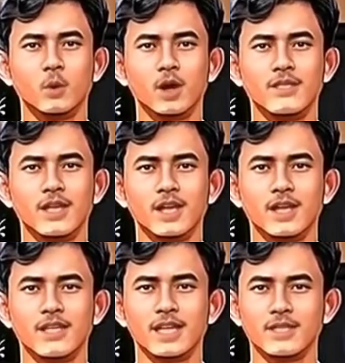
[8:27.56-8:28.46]
measure
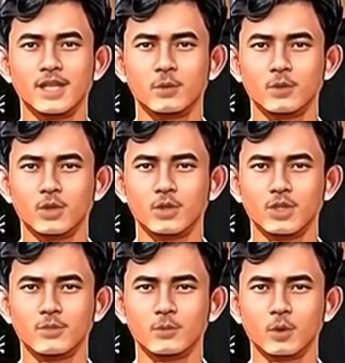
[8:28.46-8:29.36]
the organization's
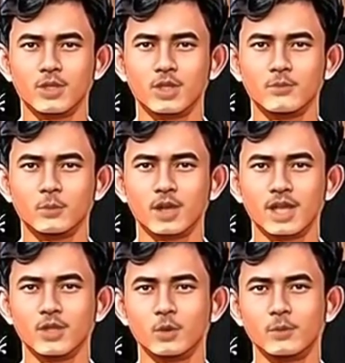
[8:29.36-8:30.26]
progress in
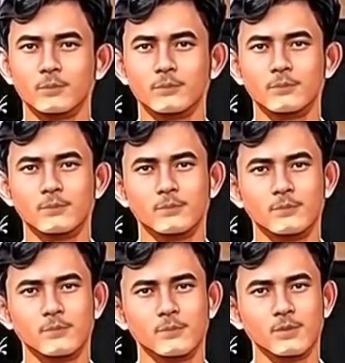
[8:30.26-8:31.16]
achieving
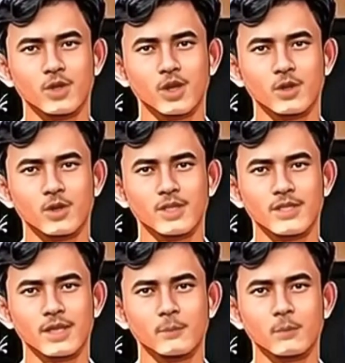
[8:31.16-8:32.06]
operational continuity
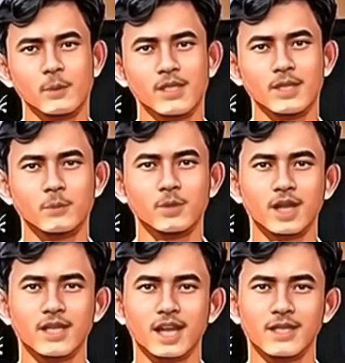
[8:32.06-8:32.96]
goals.
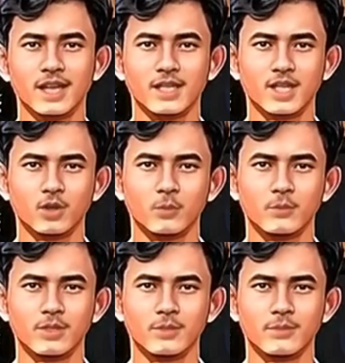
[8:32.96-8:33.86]

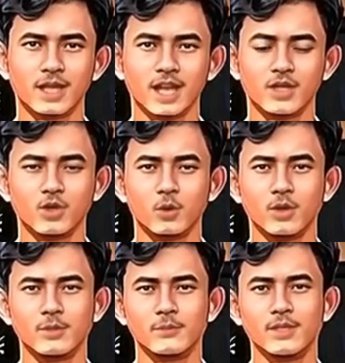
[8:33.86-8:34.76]
Subsequent business
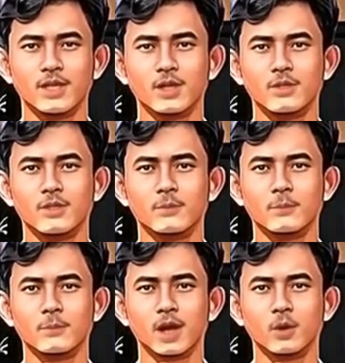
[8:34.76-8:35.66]
continuity and
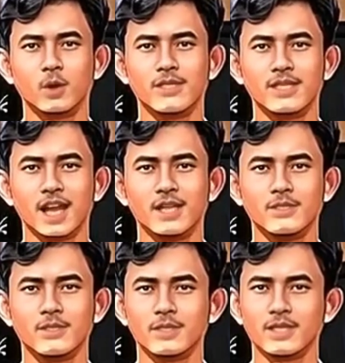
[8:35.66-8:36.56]
disaster recovery
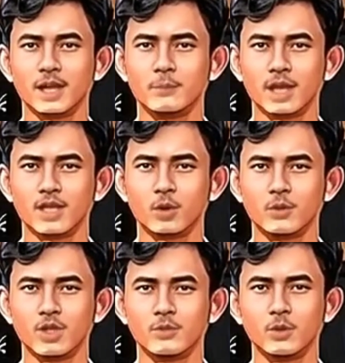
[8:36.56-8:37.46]
audits provide
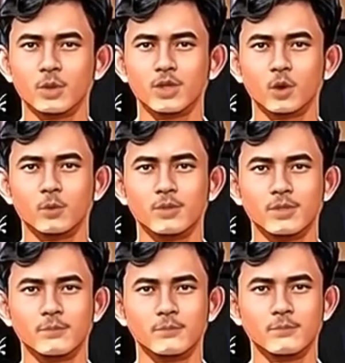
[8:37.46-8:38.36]
various benefits
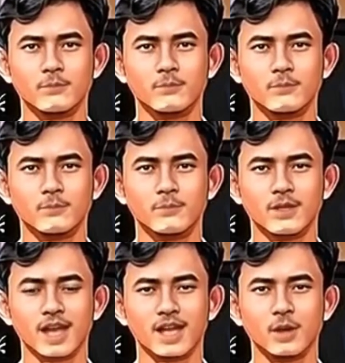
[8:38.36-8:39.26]
to
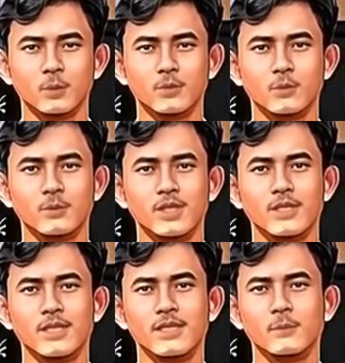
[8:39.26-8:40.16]
organizations in their efforts to
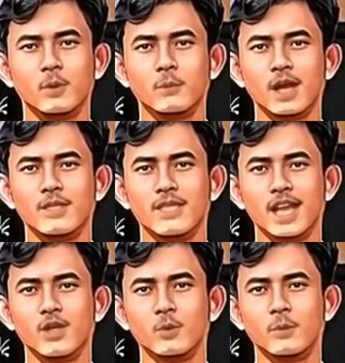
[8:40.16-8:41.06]
maintain
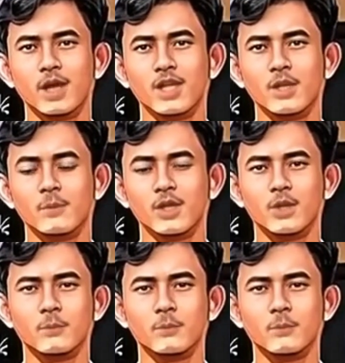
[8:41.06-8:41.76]
operational continuity